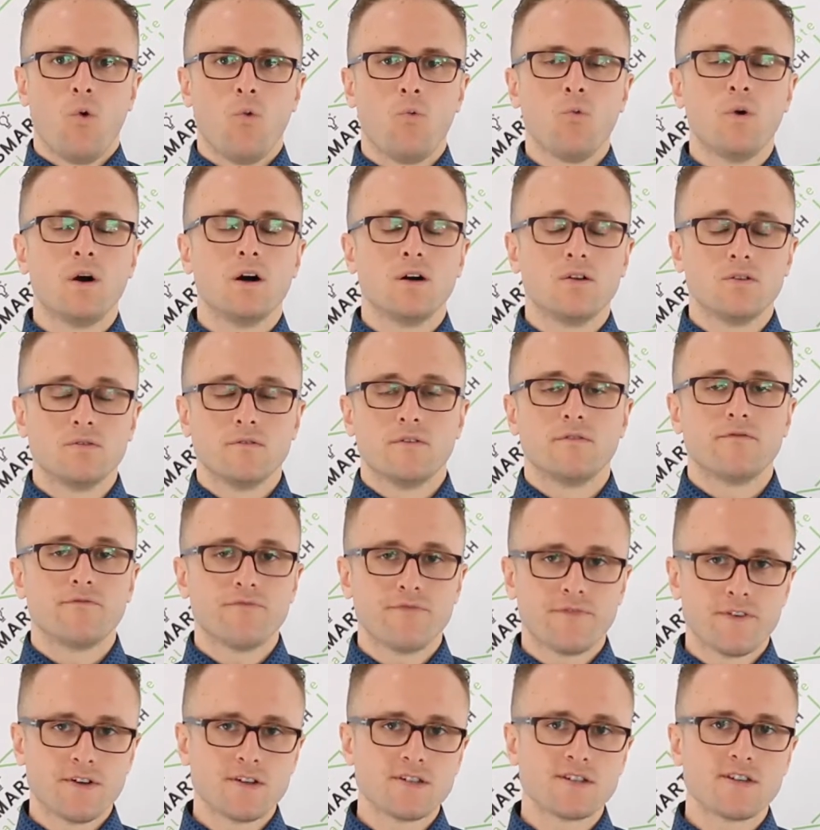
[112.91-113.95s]
Well,
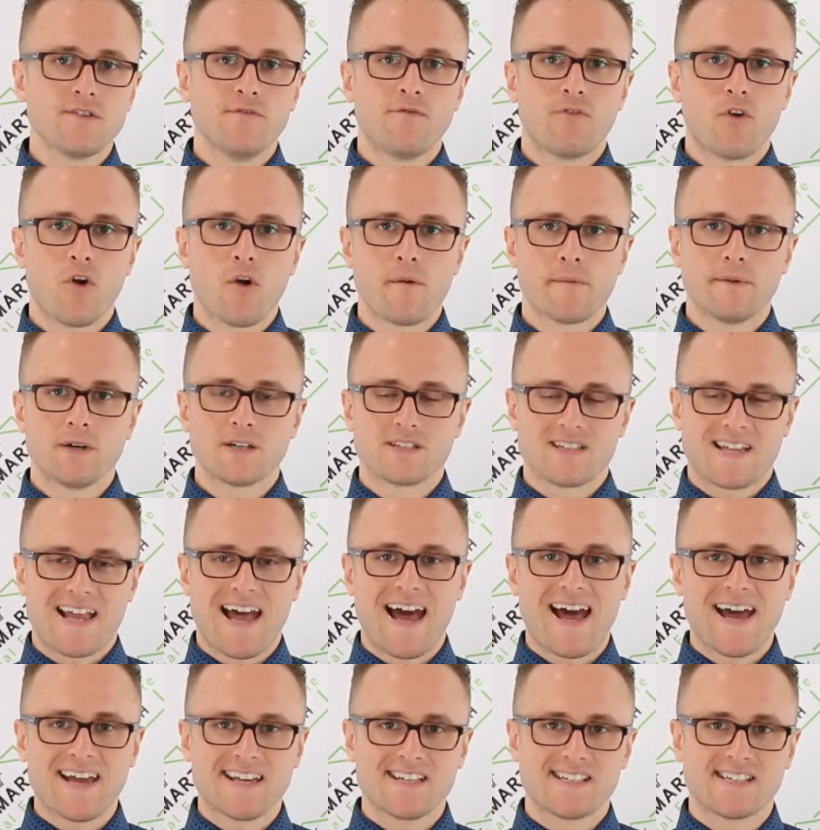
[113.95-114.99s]
first and foremost,
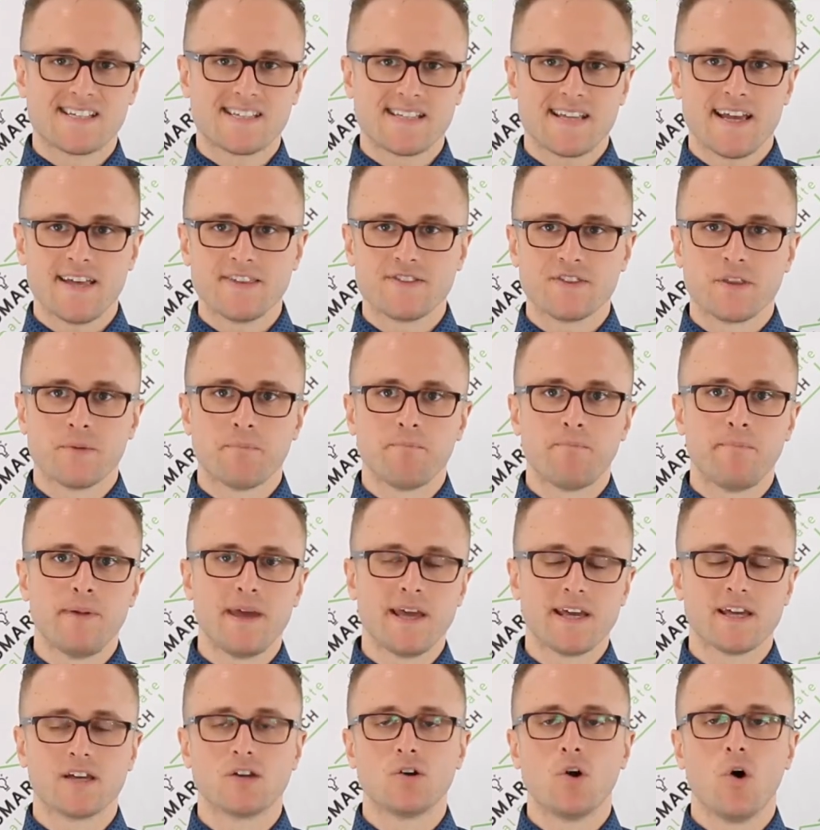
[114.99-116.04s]
I set the
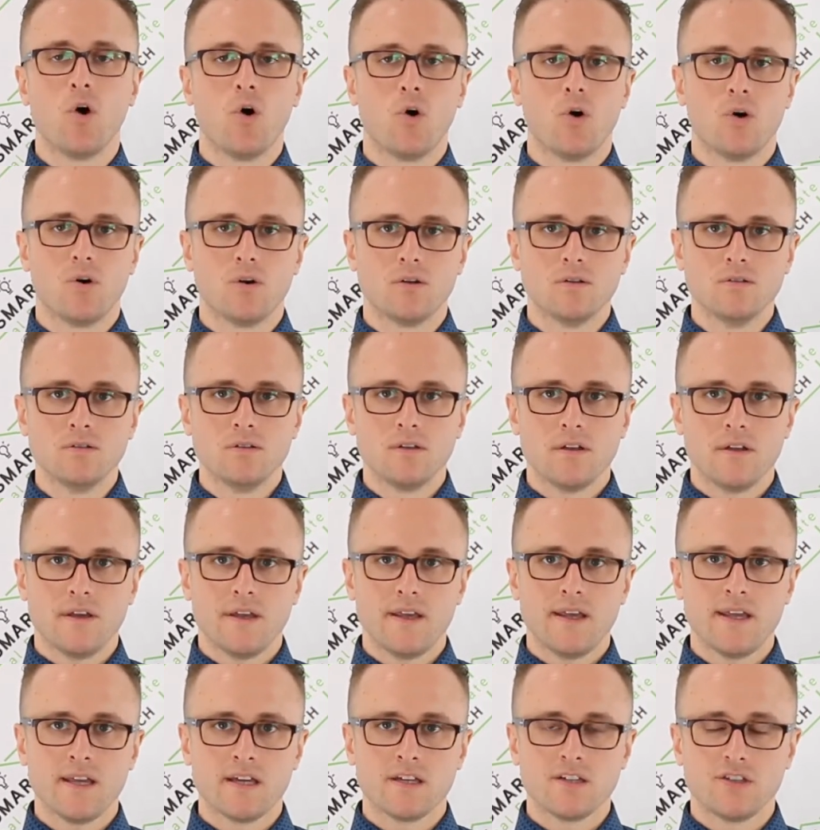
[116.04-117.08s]
big goal,
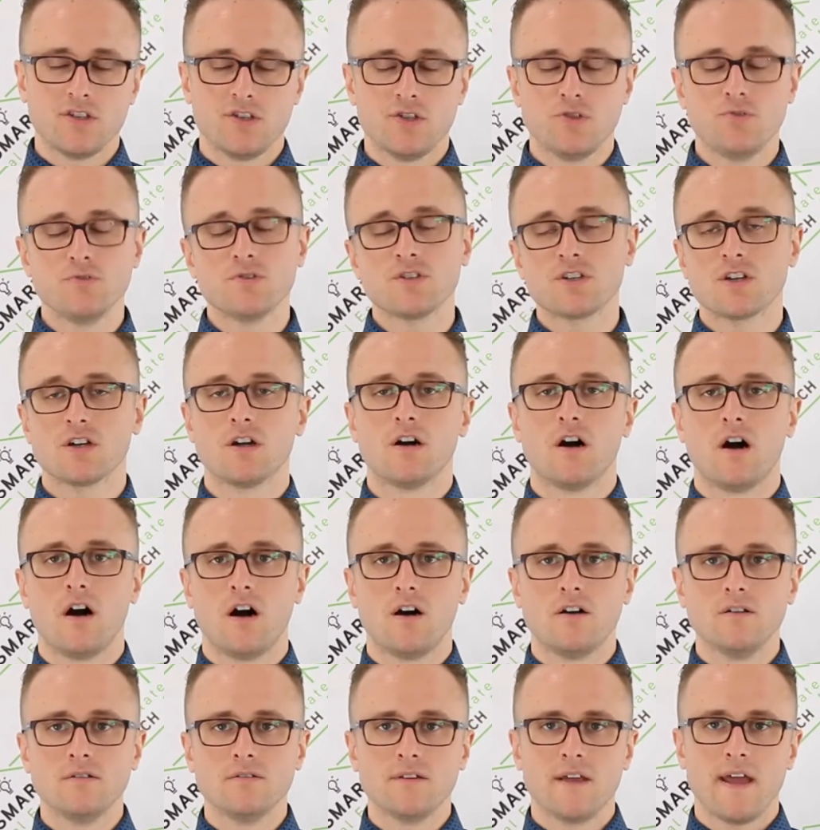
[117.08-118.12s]
and you should
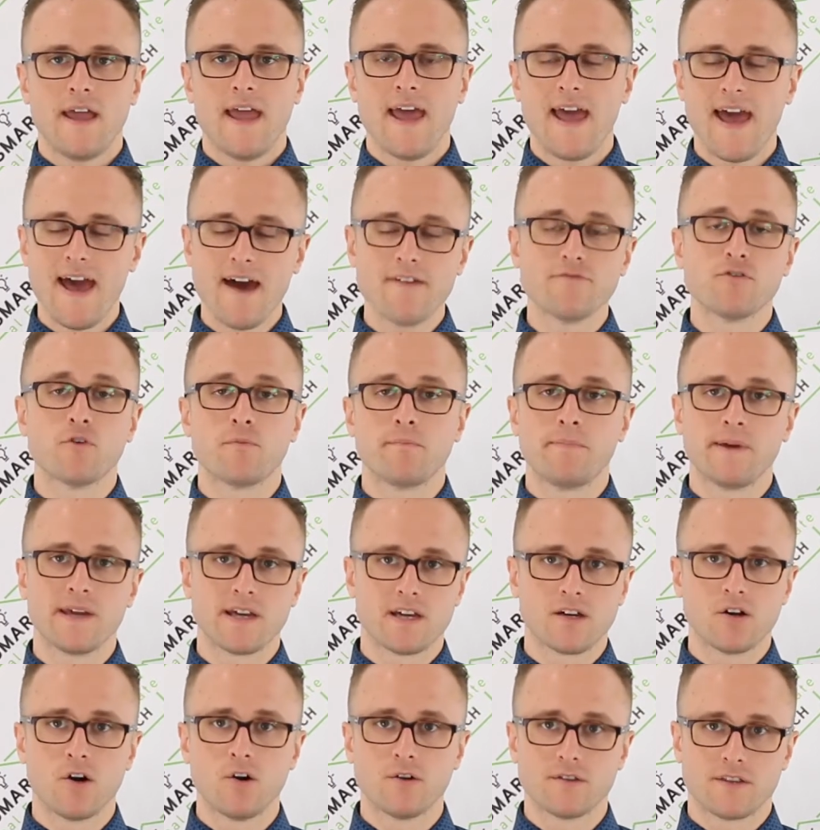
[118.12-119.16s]
all have a
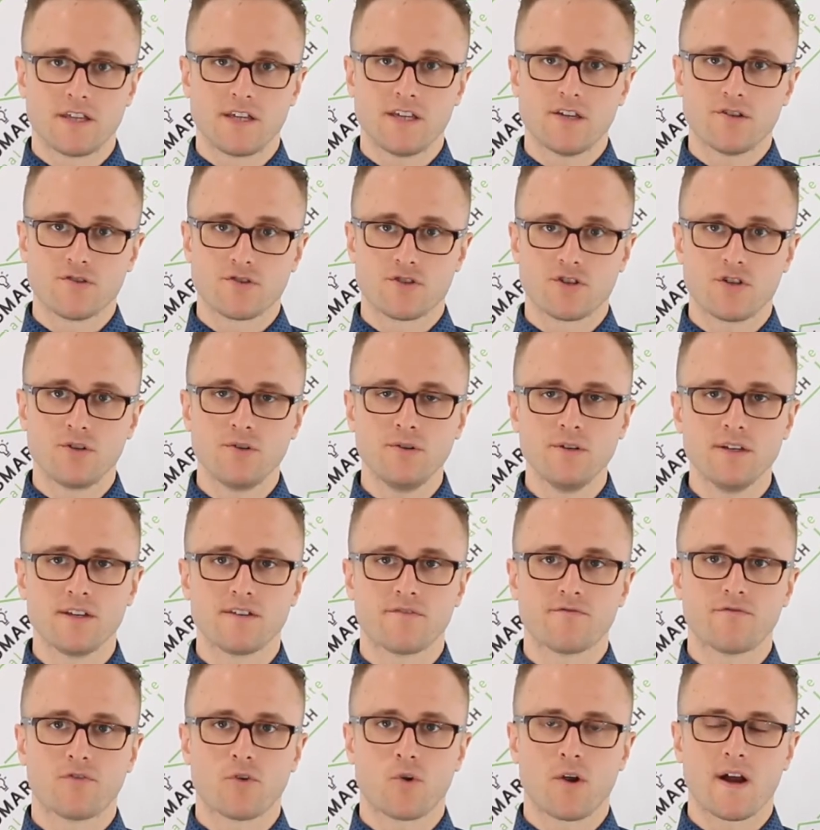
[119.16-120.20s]
big goal that you're
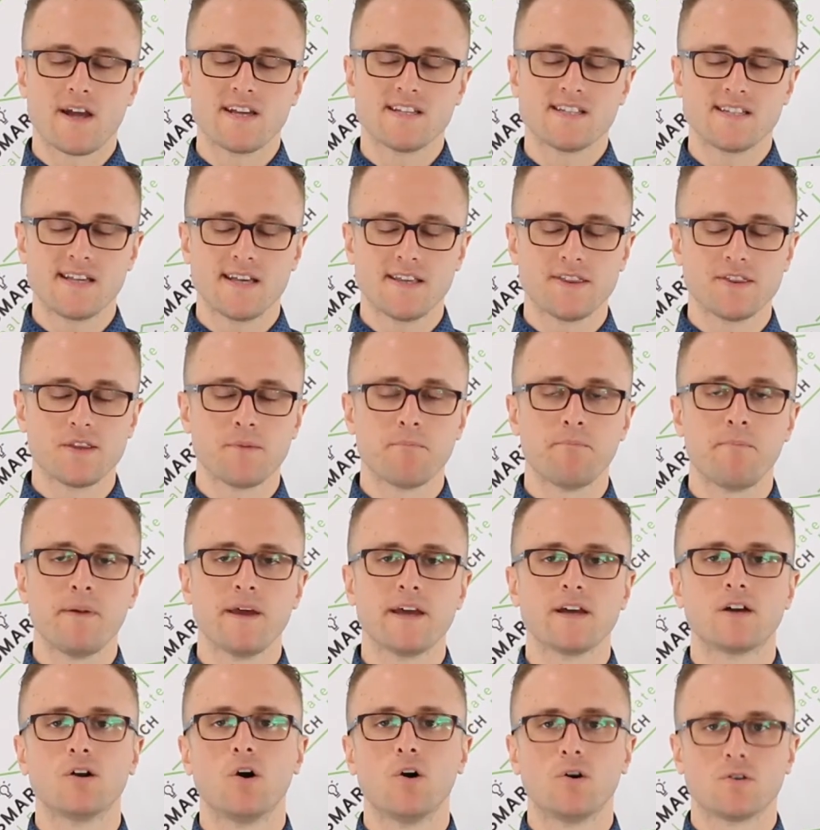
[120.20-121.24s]
shooting for. I set the
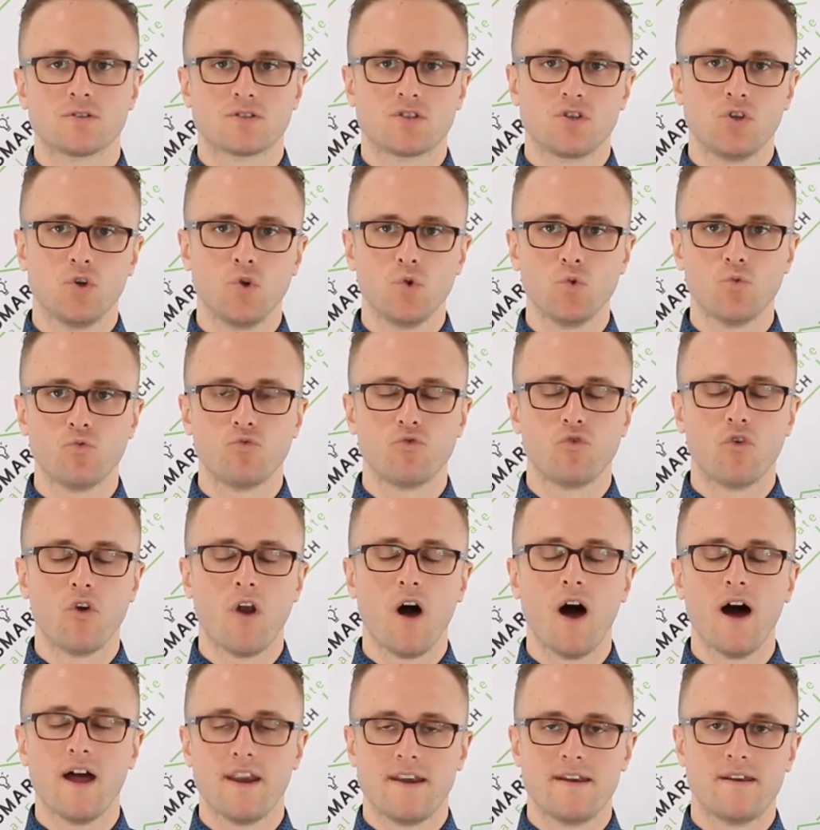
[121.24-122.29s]
big goal to
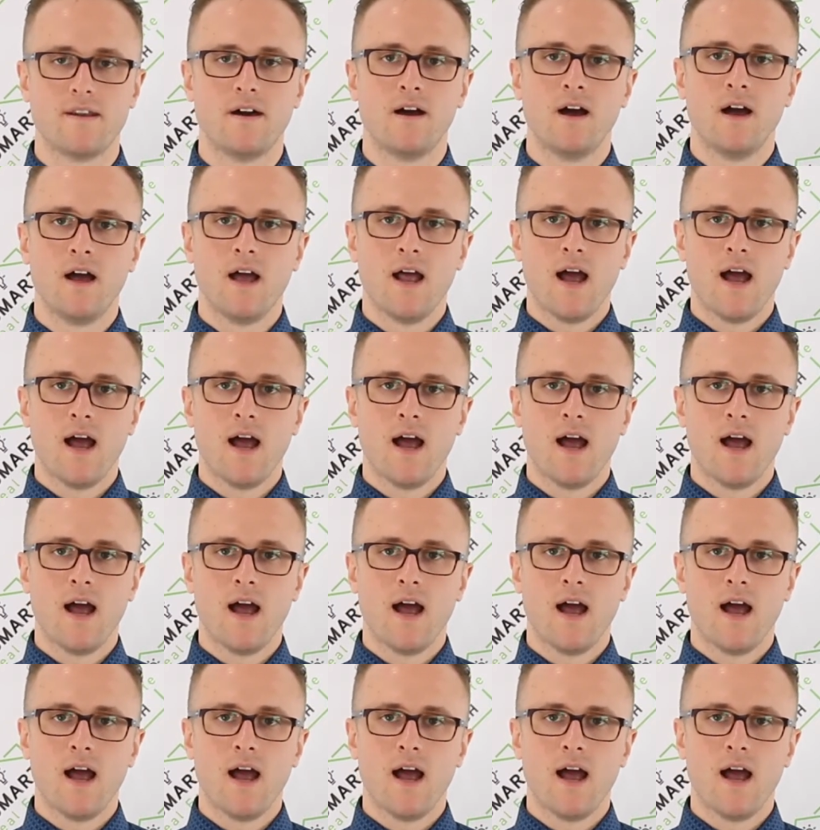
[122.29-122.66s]
run